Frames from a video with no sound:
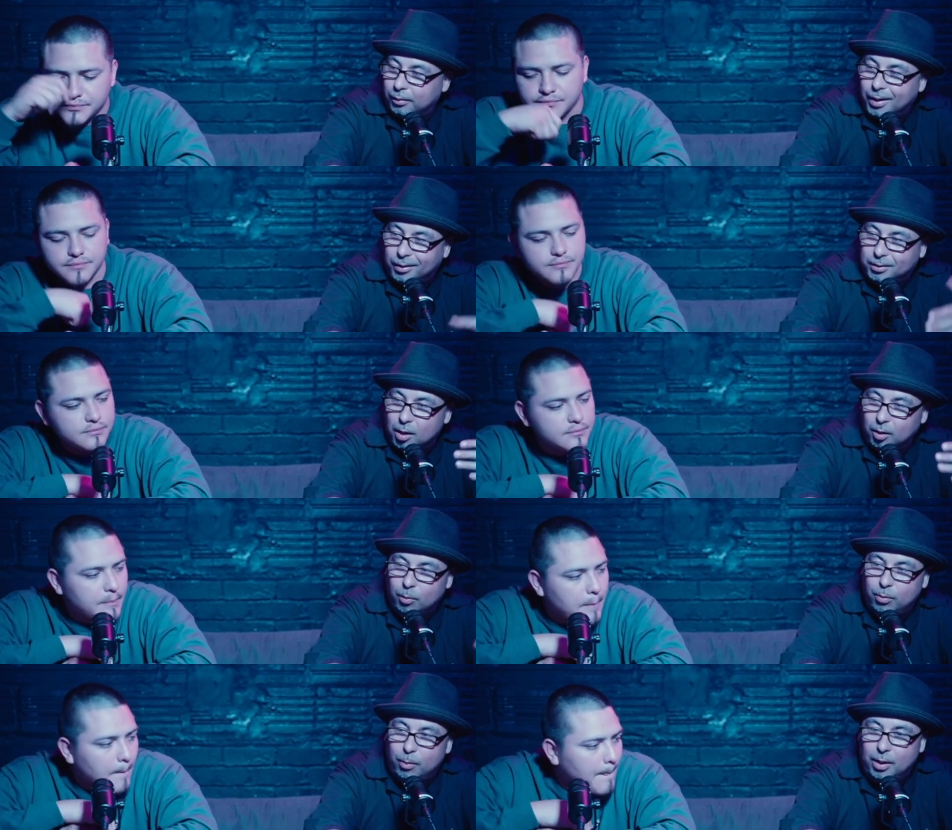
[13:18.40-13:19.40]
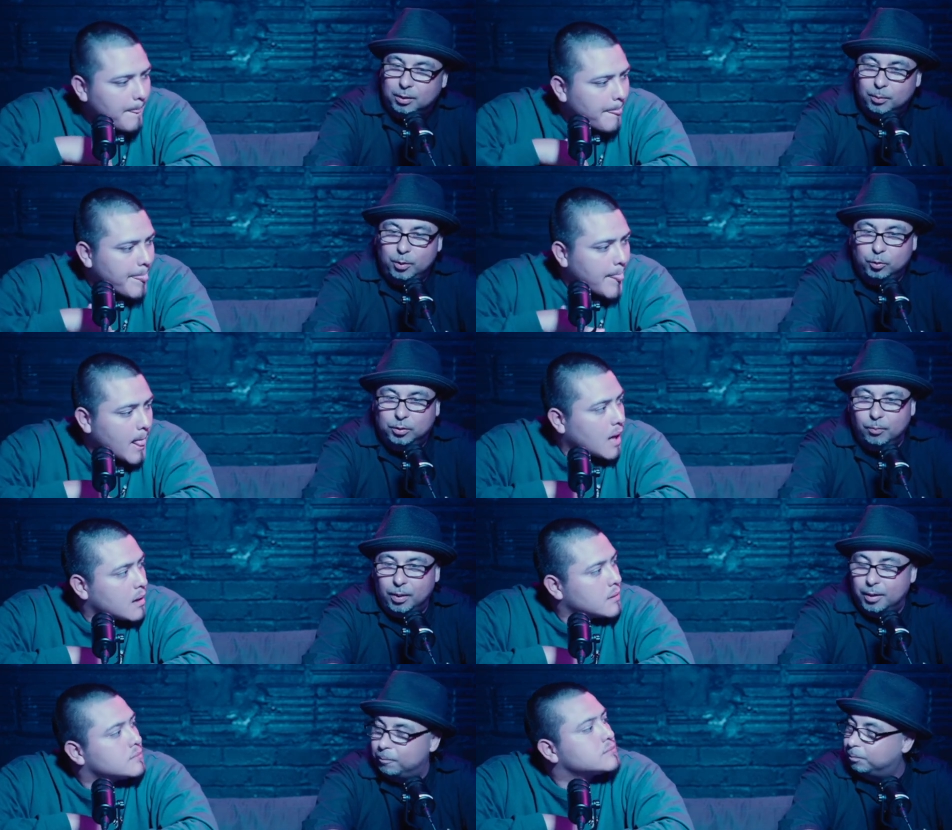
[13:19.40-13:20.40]
Speaker 1: us talk a little bit about your music,
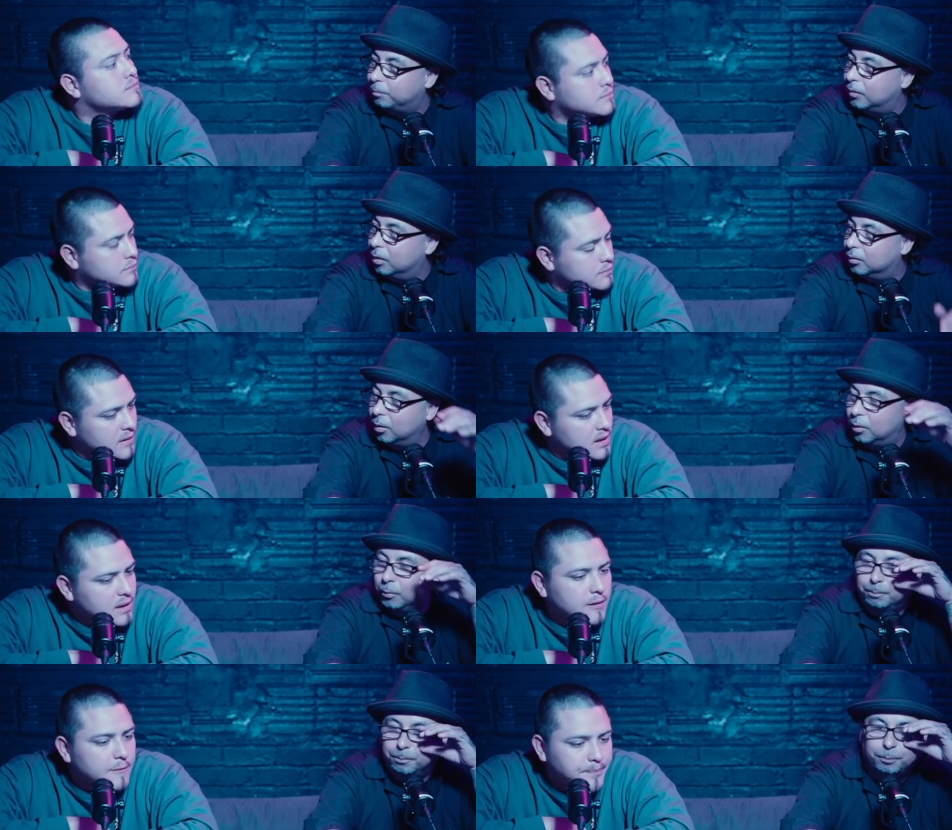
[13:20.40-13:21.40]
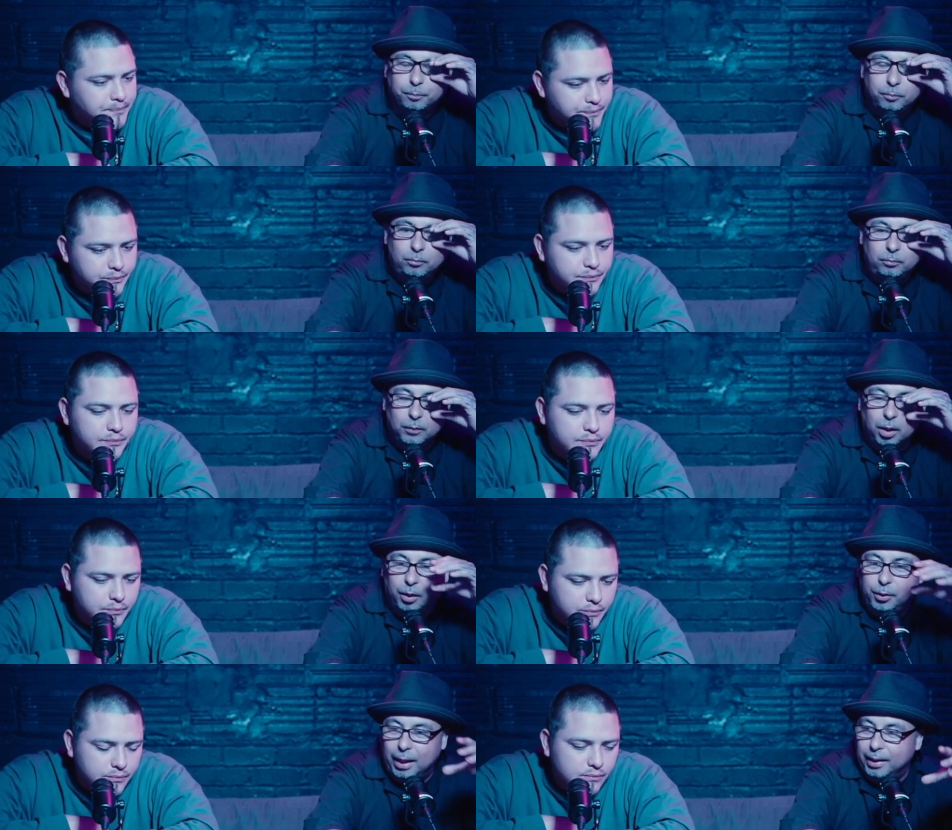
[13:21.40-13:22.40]
man. So, yeah. uh, do you
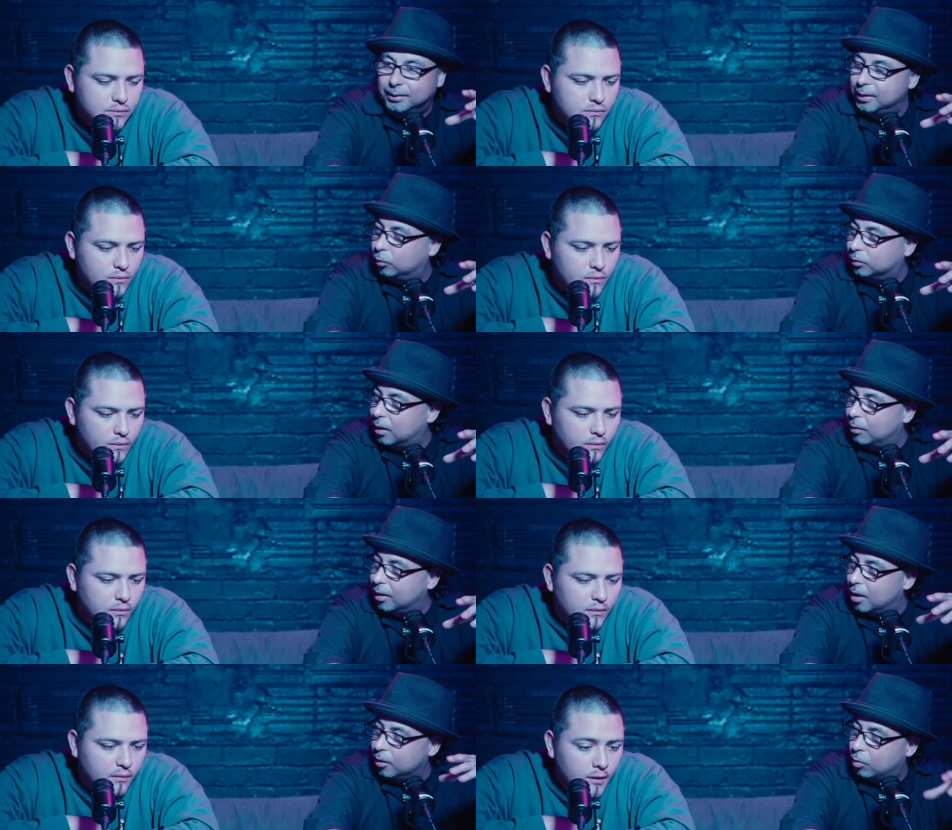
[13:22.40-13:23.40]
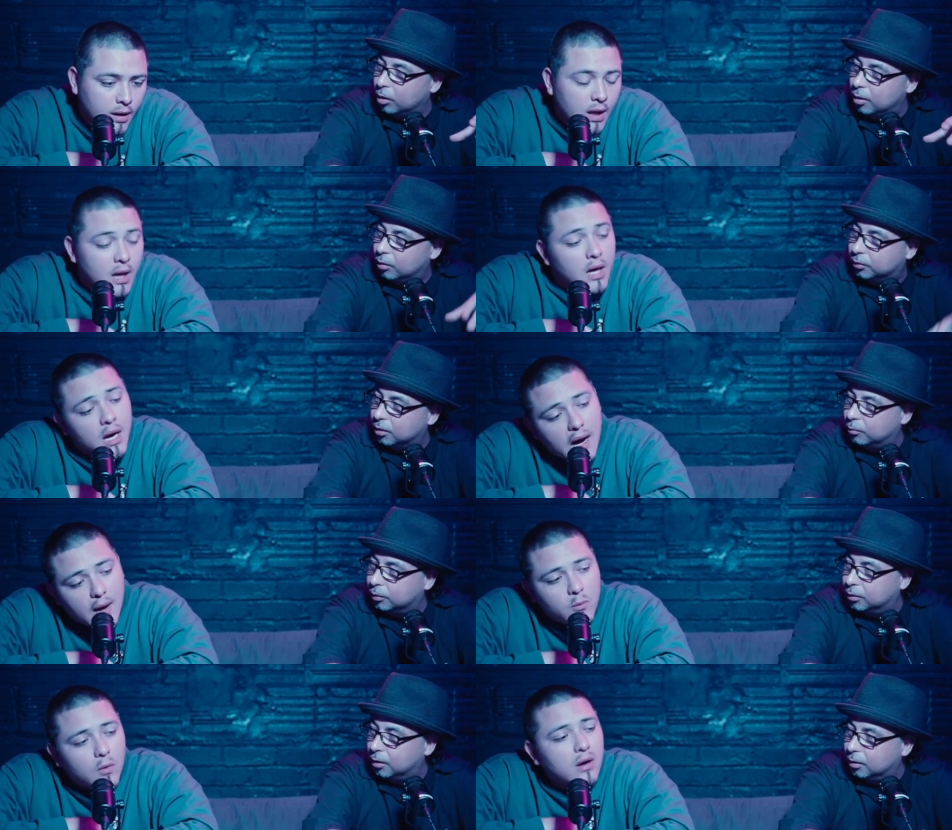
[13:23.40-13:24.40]
got any singles out right now? You working on some? I'm
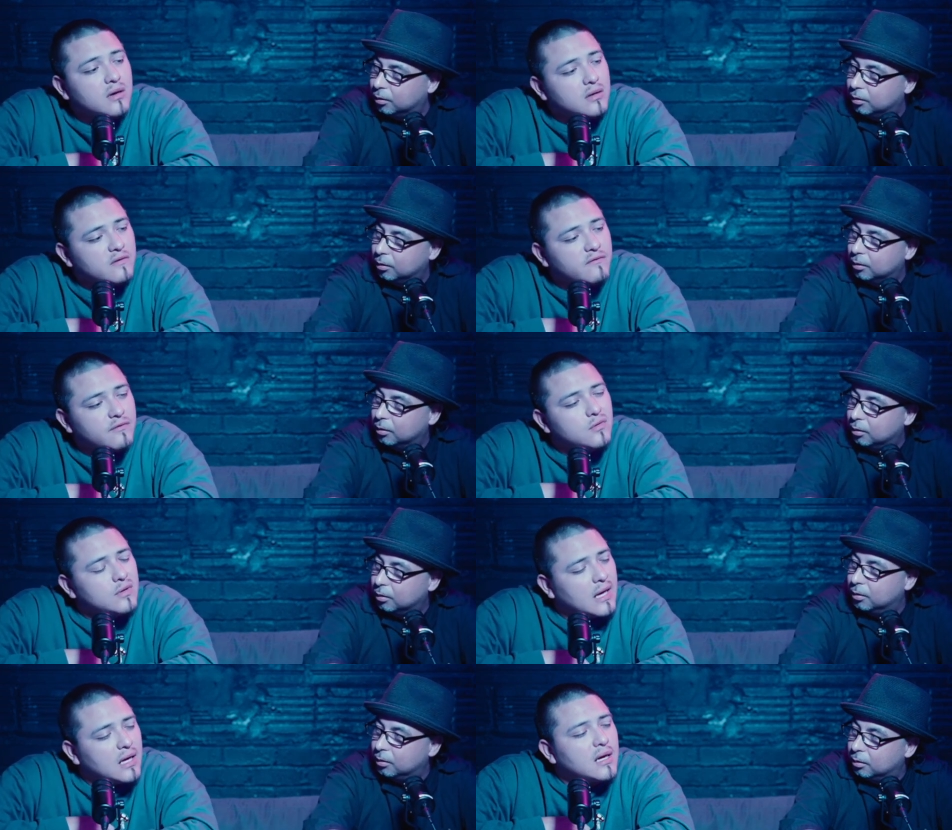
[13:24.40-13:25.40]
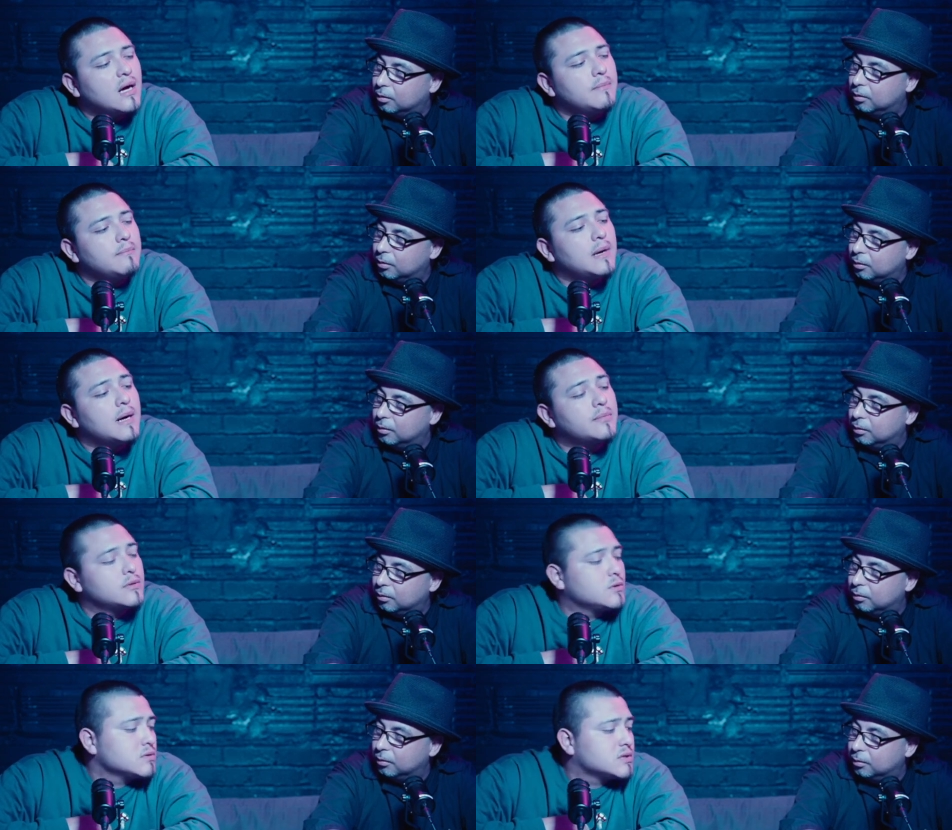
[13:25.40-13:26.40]
working
Speaker 2: on a few that my
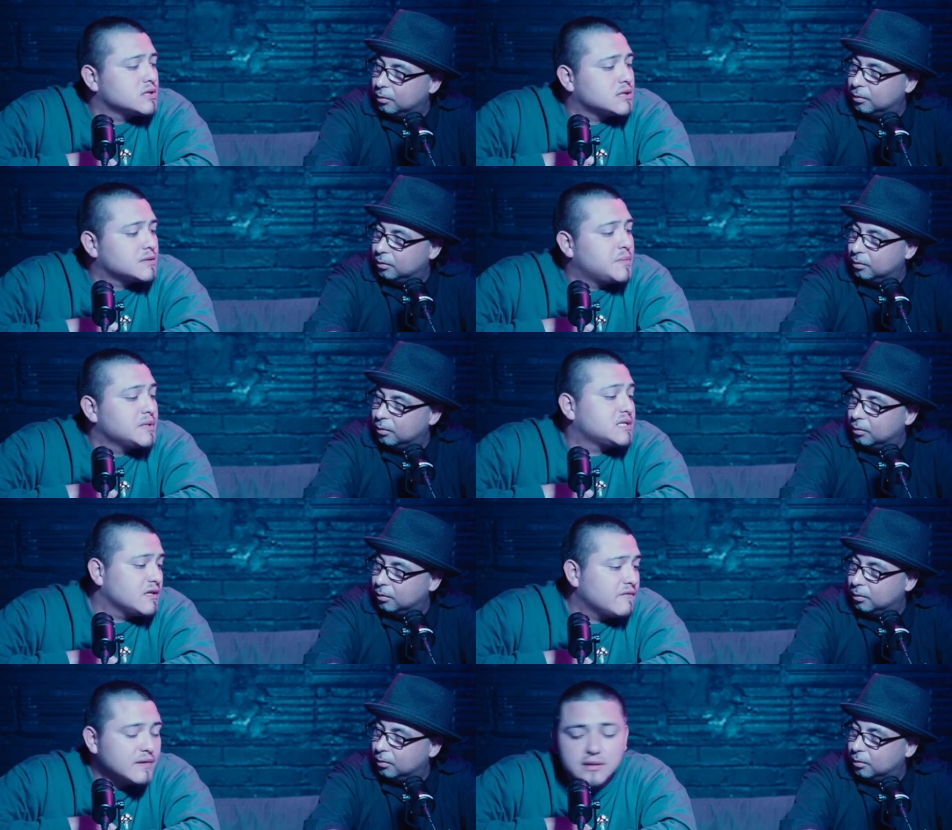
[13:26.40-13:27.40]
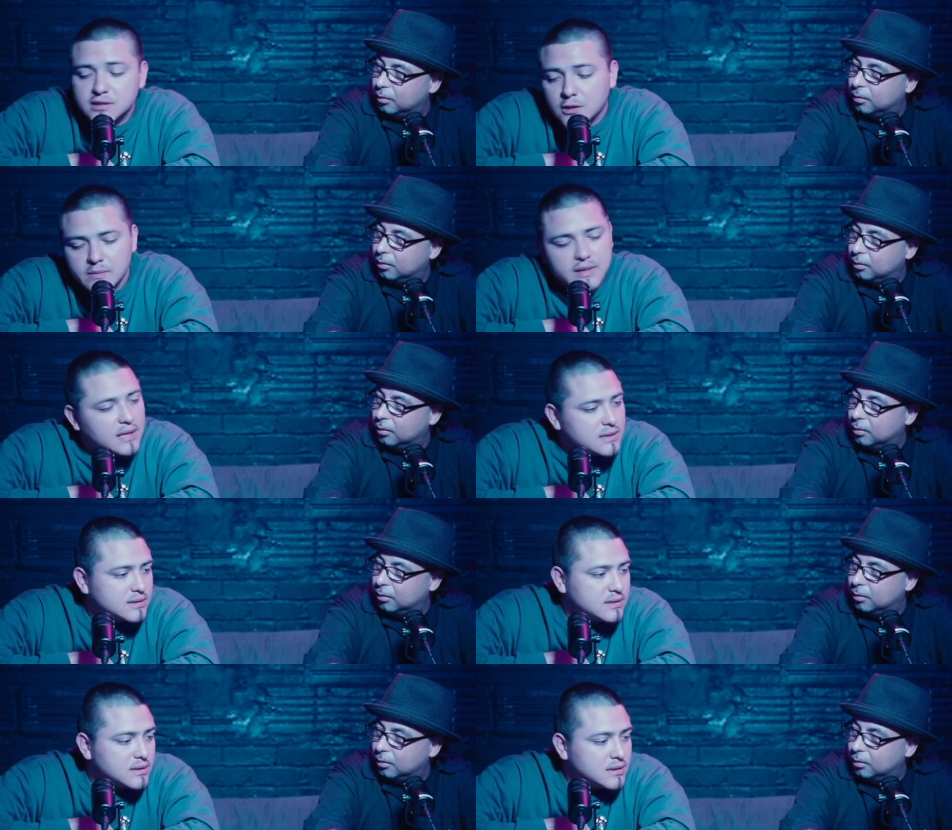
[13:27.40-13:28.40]
producer specifically told me not
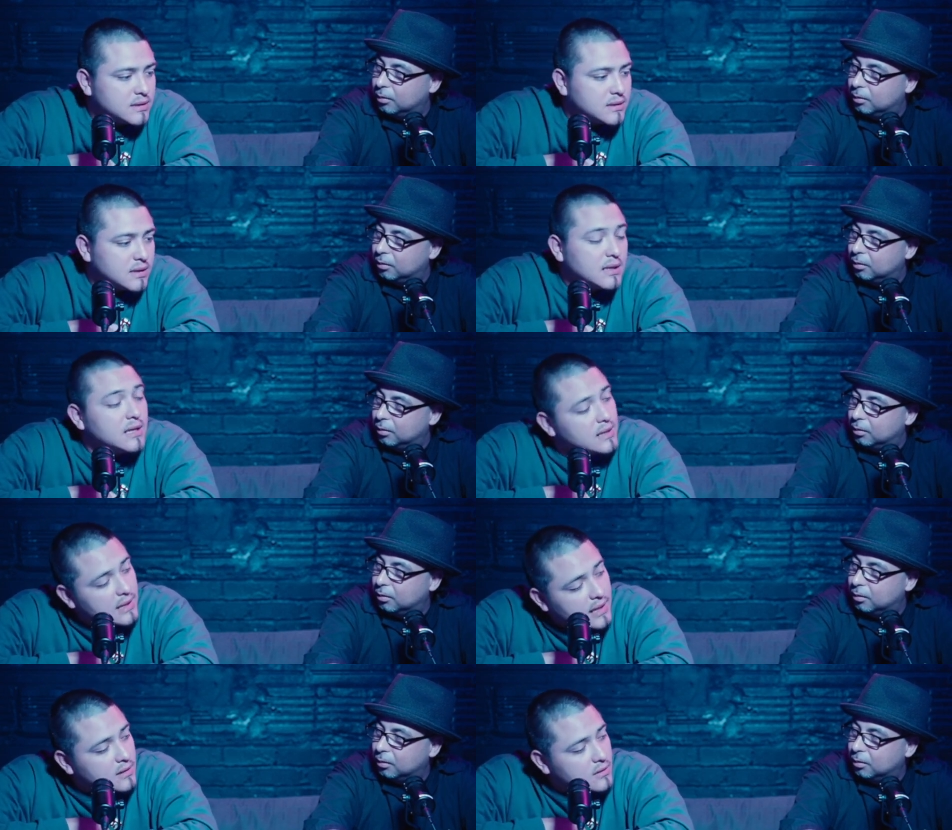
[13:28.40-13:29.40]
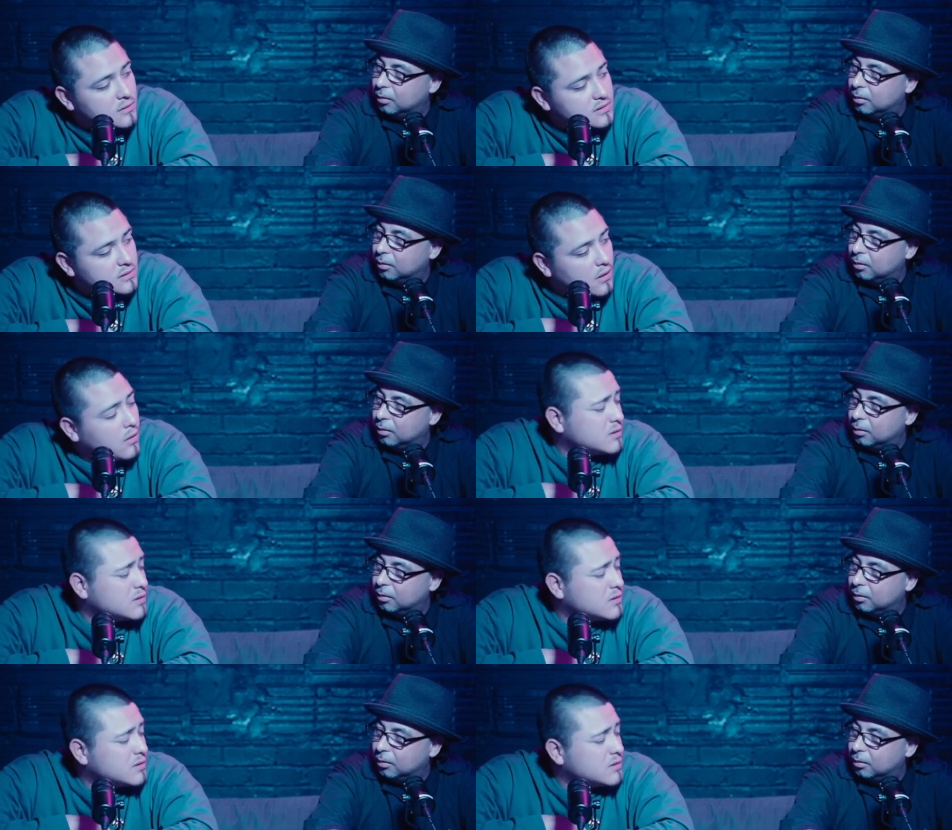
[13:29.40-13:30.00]
to let loose only